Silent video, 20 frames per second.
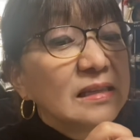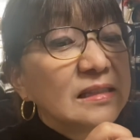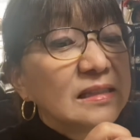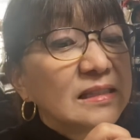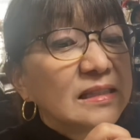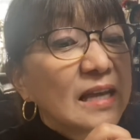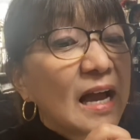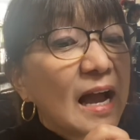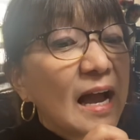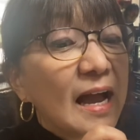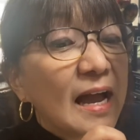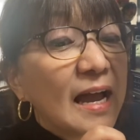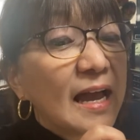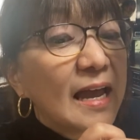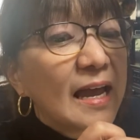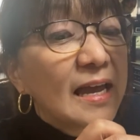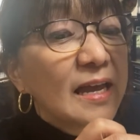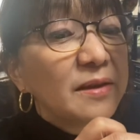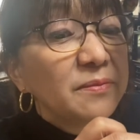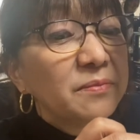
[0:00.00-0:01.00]

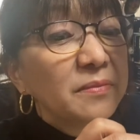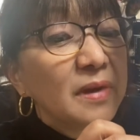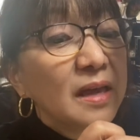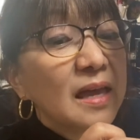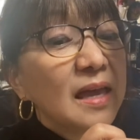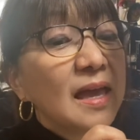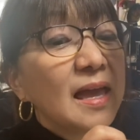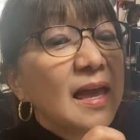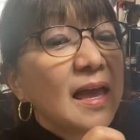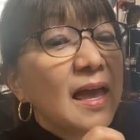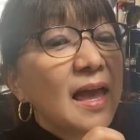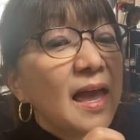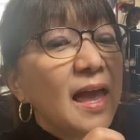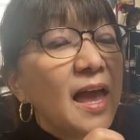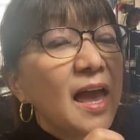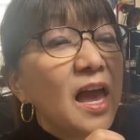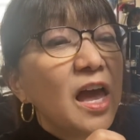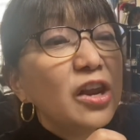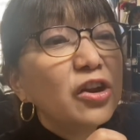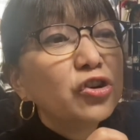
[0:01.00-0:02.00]
Time,
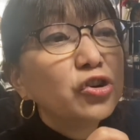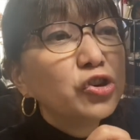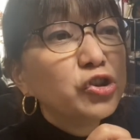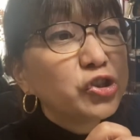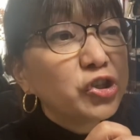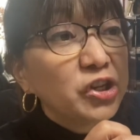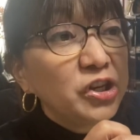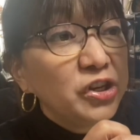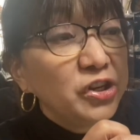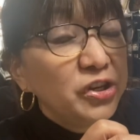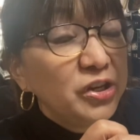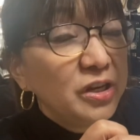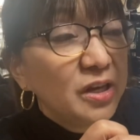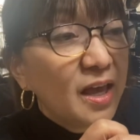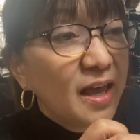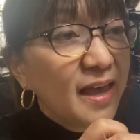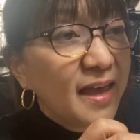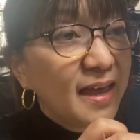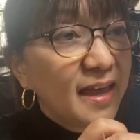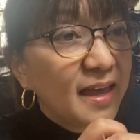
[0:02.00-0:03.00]
energy,
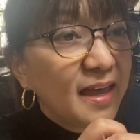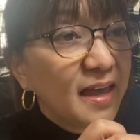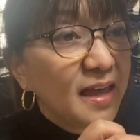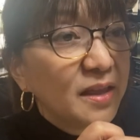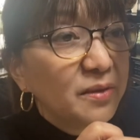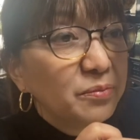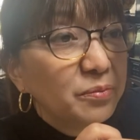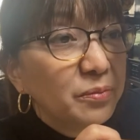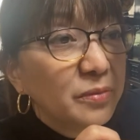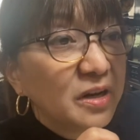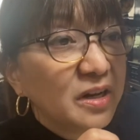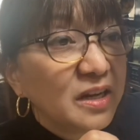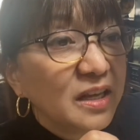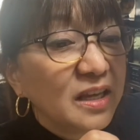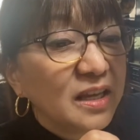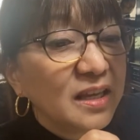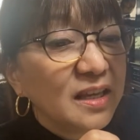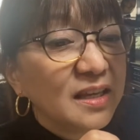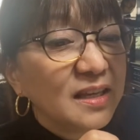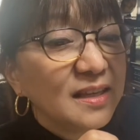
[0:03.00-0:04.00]
and
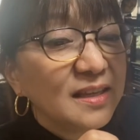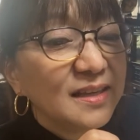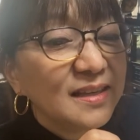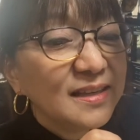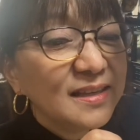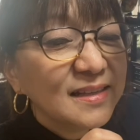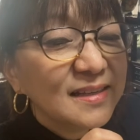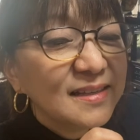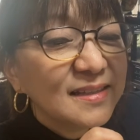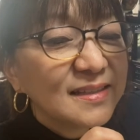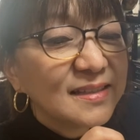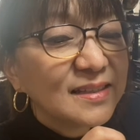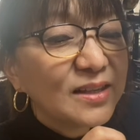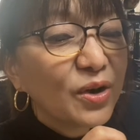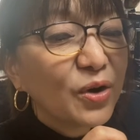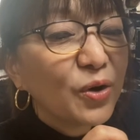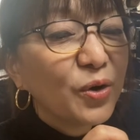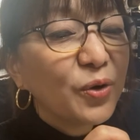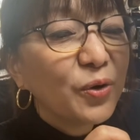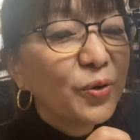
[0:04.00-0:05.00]
money.
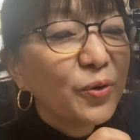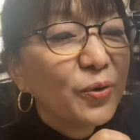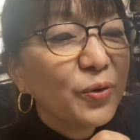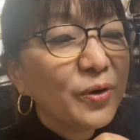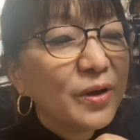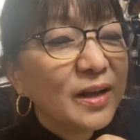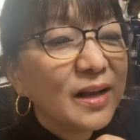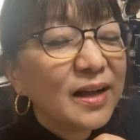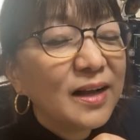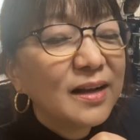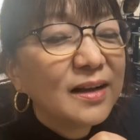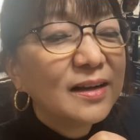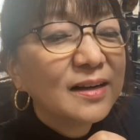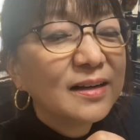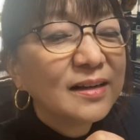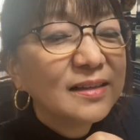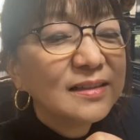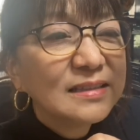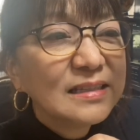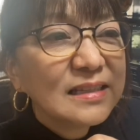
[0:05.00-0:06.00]
So
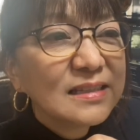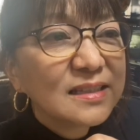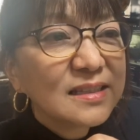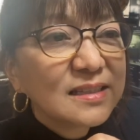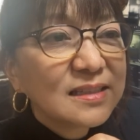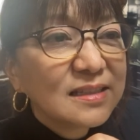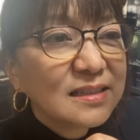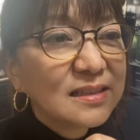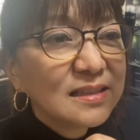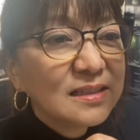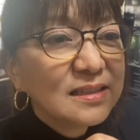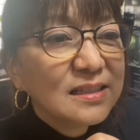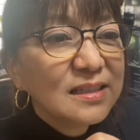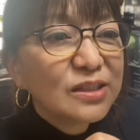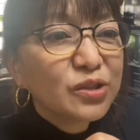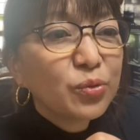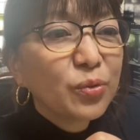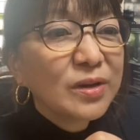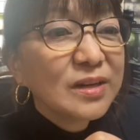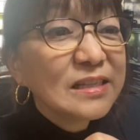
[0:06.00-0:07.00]
uh, this is
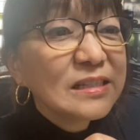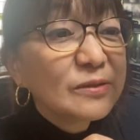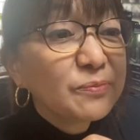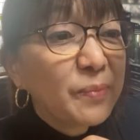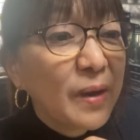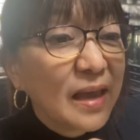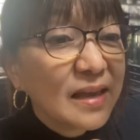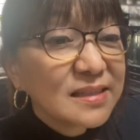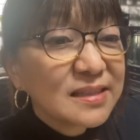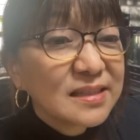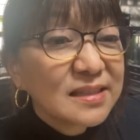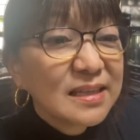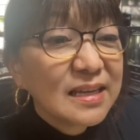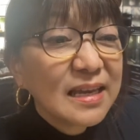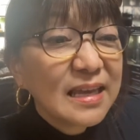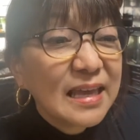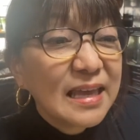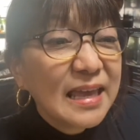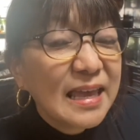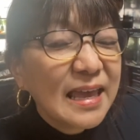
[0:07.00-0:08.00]
this one is best.
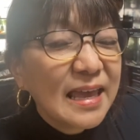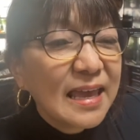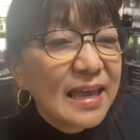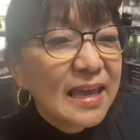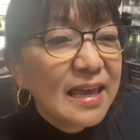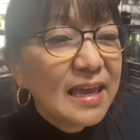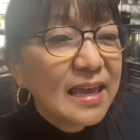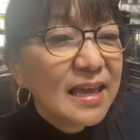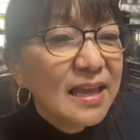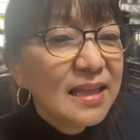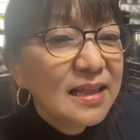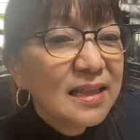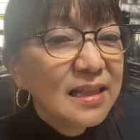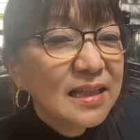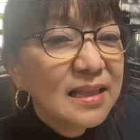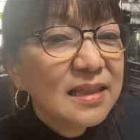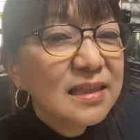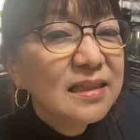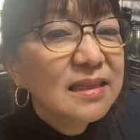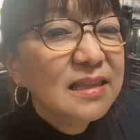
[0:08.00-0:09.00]
And
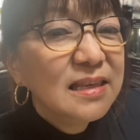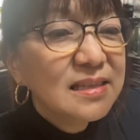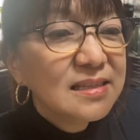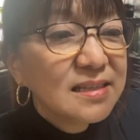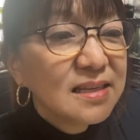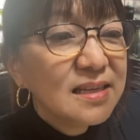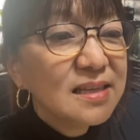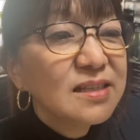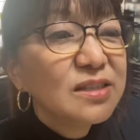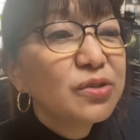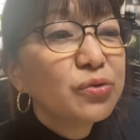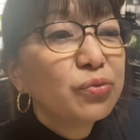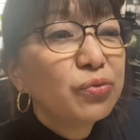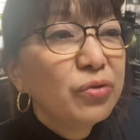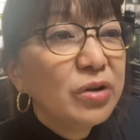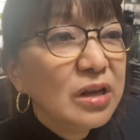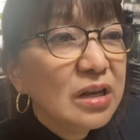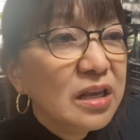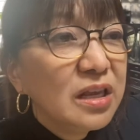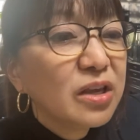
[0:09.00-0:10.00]
this is
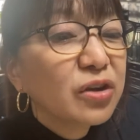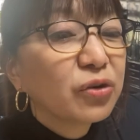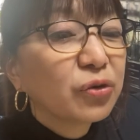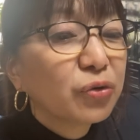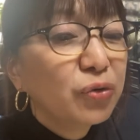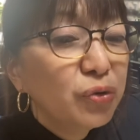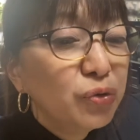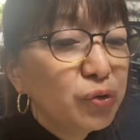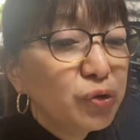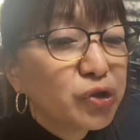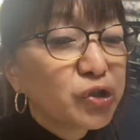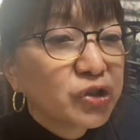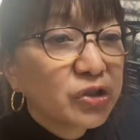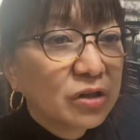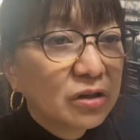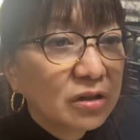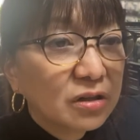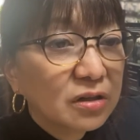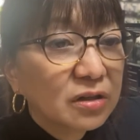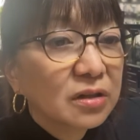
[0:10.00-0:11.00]
really
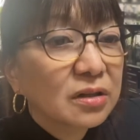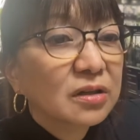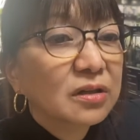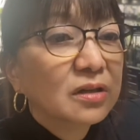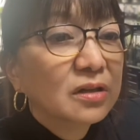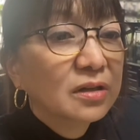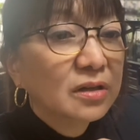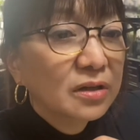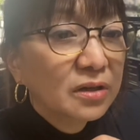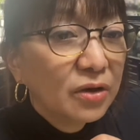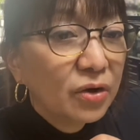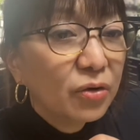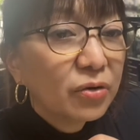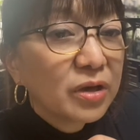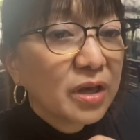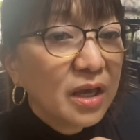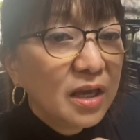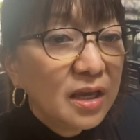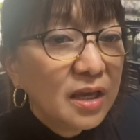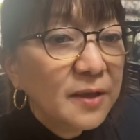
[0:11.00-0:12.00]
crucial,
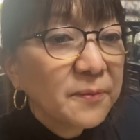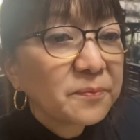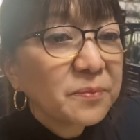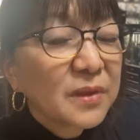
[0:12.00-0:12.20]
okay?